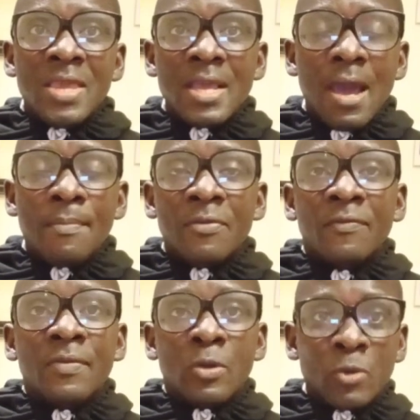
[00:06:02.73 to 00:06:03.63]
being
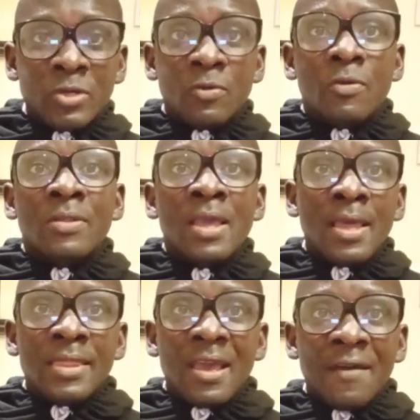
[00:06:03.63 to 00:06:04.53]
approved by what you call
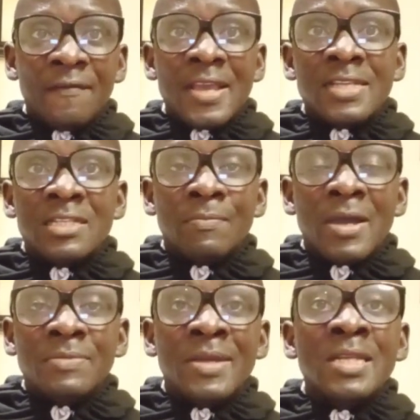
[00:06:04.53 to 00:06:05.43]
the affairs
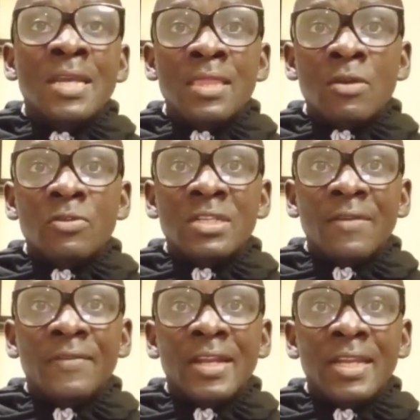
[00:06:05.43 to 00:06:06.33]
department, they will
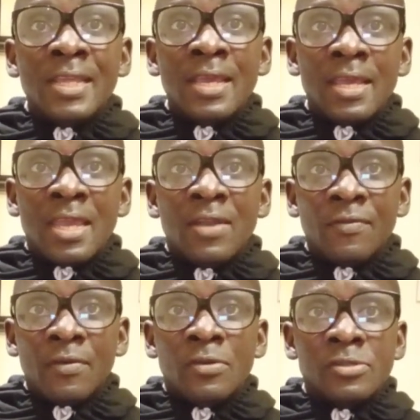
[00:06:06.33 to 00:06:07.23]
definitely
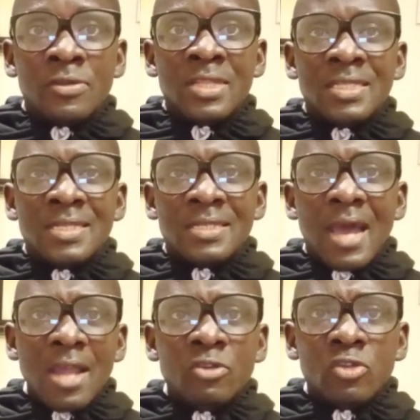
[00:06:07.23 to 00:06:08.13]
get for you. So this
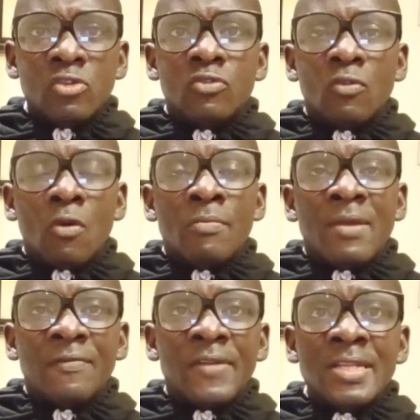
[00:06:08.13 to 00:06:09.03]
is attitude to all
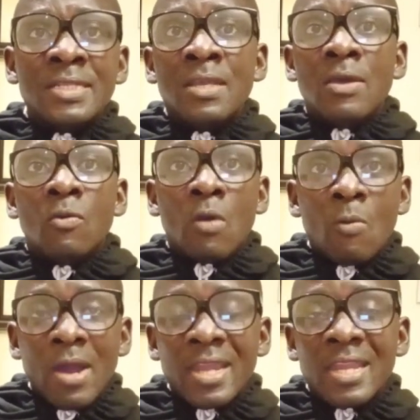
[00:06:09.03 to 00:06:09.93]
my friends who
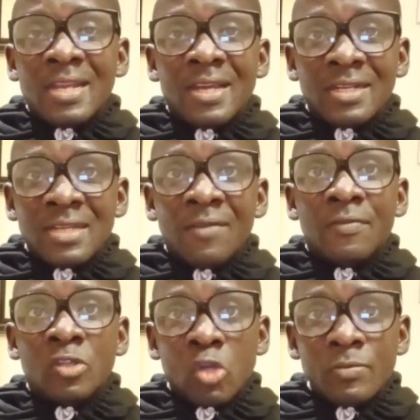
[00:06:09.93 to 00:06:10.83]
are working in Qatar
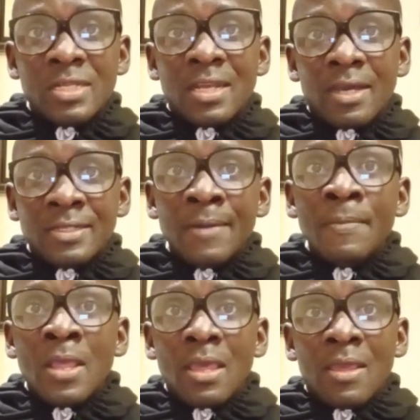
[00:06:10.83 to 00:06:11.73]
for jobs in Qatar.
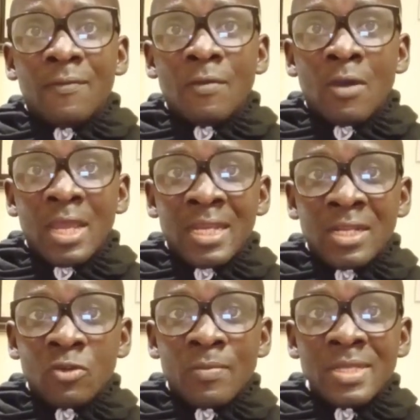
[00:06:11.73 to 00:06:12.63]
If you are
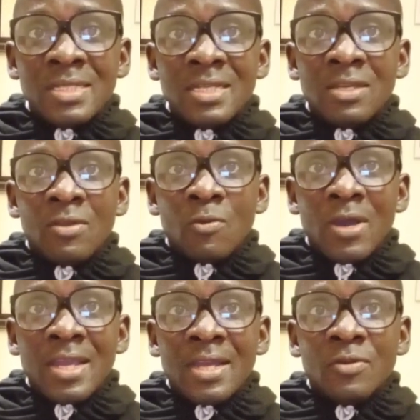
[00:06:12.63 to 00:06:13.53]
in a domestic, you're
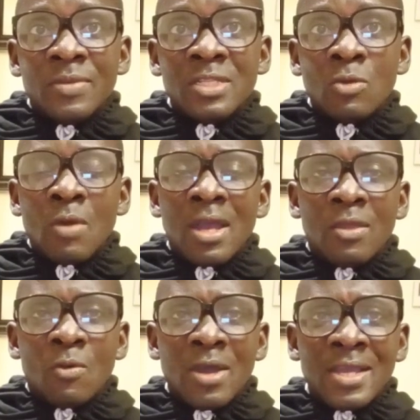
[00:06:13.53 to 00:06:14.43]
working a domestic worker,
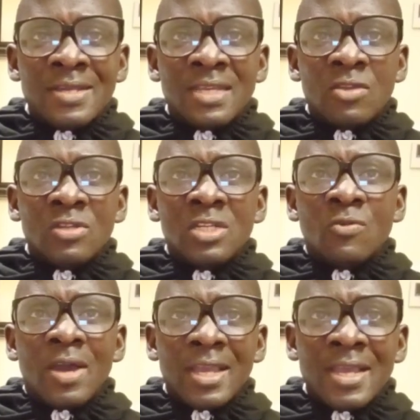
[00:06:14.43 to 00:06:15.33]
you're working as a security,
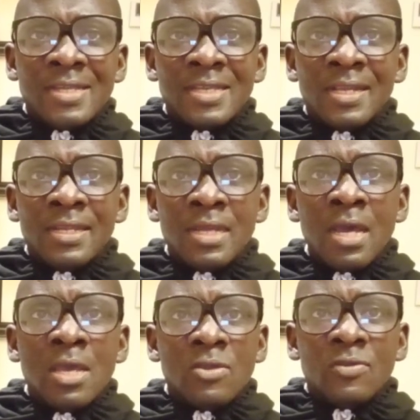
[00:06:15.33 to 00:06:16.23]
you're working as a
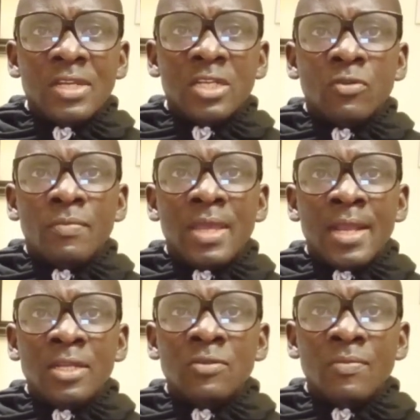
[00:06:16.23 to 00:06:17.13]
cleaner, you need to be
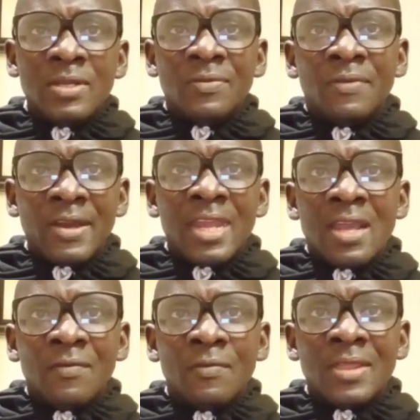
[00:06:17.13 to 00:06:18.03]
a little bit very
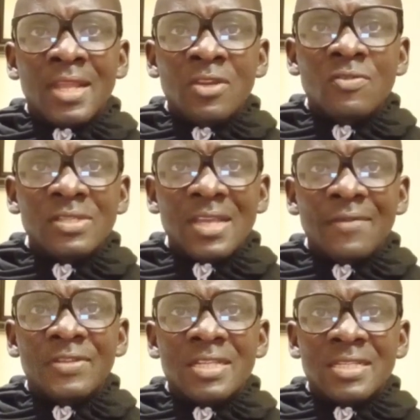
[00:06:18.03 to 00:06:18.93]
careful with the new
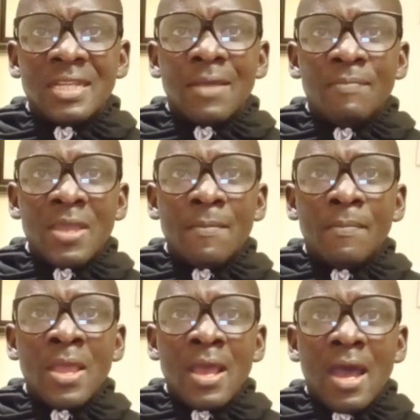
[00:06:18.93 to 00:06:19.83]
services that are being
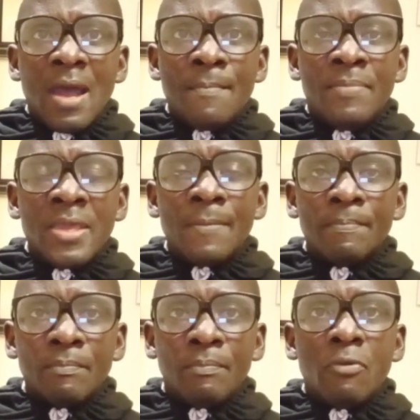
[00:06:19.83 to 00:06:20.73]

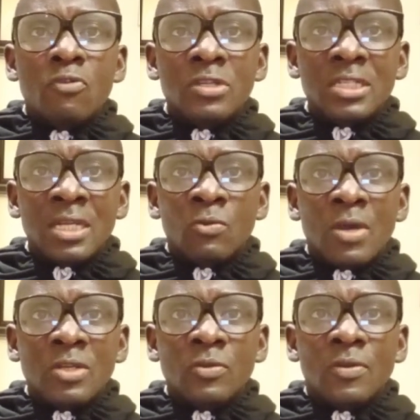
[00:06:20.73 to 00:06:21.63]
put in
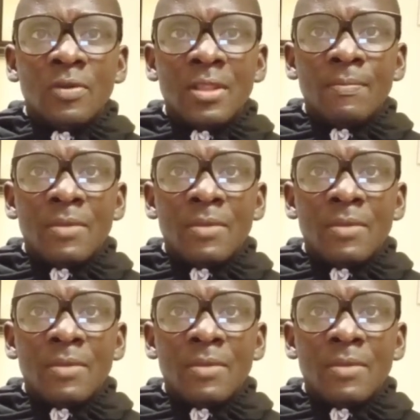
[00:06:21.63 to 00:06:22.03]
what we call